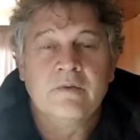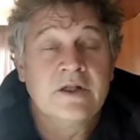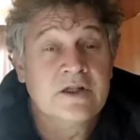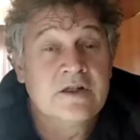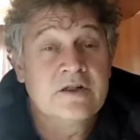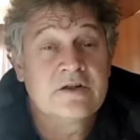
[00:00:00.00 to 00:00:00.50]
we
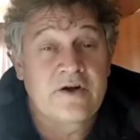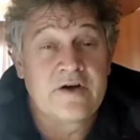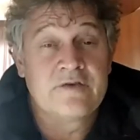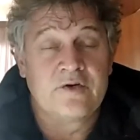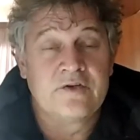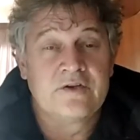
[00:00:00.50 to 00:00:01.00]
didn't
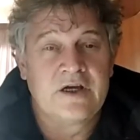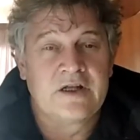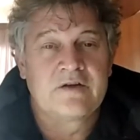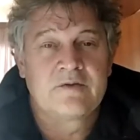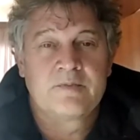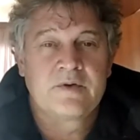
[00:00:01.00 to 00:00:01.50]
drive on that
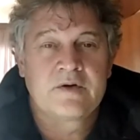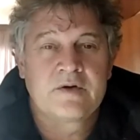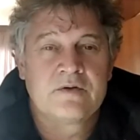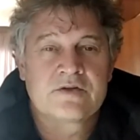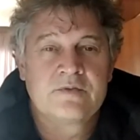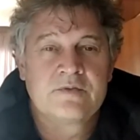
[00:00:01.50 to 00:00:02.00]

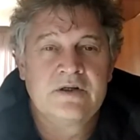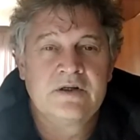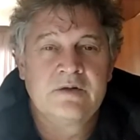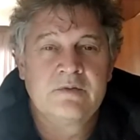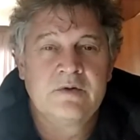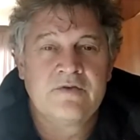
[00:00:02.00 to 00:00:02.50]
because
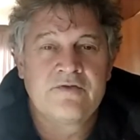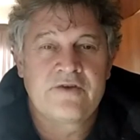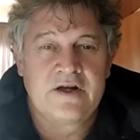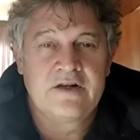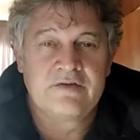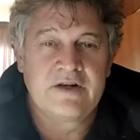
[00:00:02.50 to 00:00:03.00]
we were
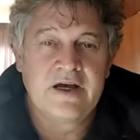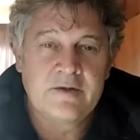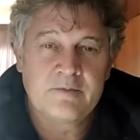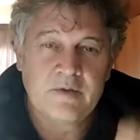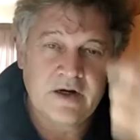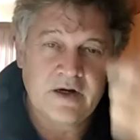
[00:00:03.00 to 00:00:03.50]
afraid of
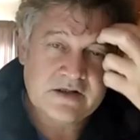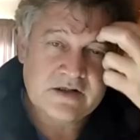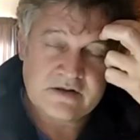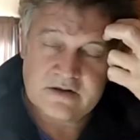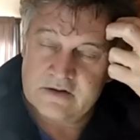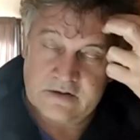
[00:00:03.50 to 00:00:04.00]
landmines
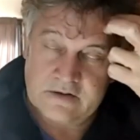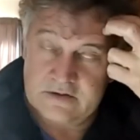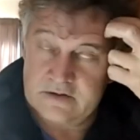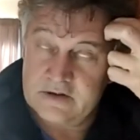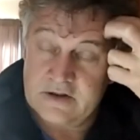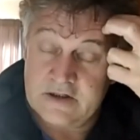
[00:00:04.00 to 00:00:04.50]

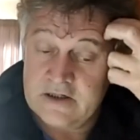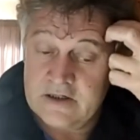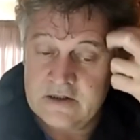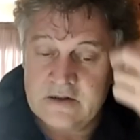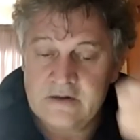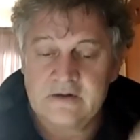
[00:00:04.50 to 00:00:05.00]

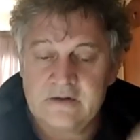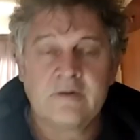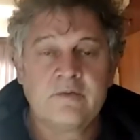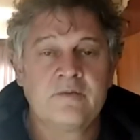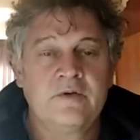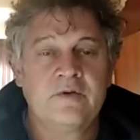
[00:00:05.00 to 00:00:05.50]
uh,
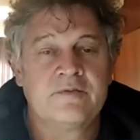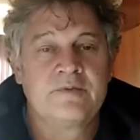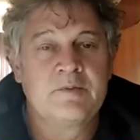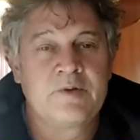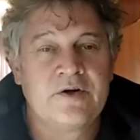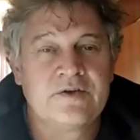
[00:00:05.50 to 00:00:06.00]
that would have
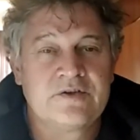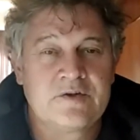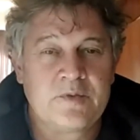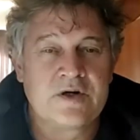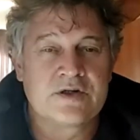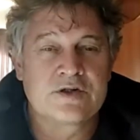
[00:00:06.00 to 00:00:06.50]
been planted
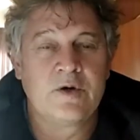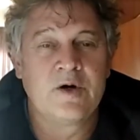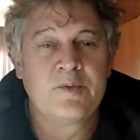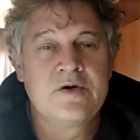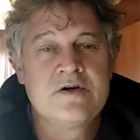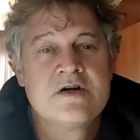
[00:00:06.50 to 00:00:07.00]
by
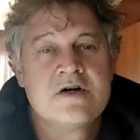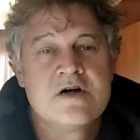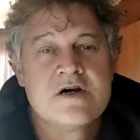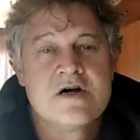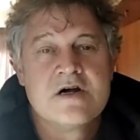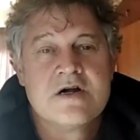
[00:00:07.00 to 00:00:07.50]
SWAPO.
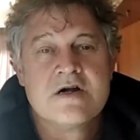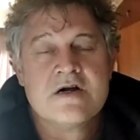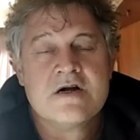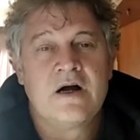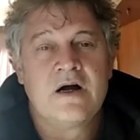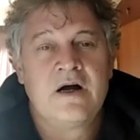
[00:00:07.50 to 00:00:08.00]

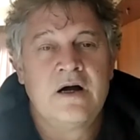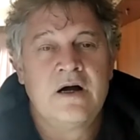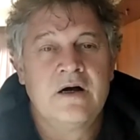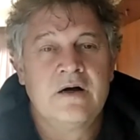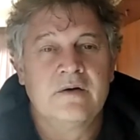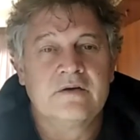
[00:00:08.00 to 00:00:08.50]

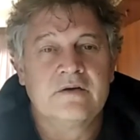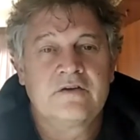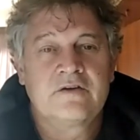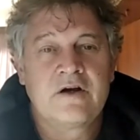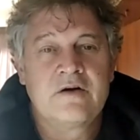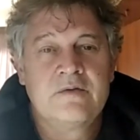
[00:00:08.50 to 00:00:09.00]
Uh,
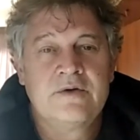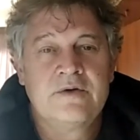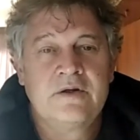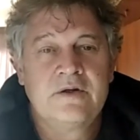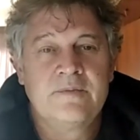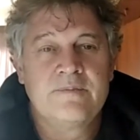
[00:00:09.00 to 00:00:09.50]
so
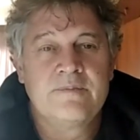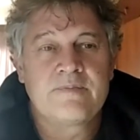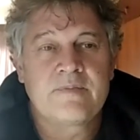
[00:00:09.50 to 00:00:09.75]
we,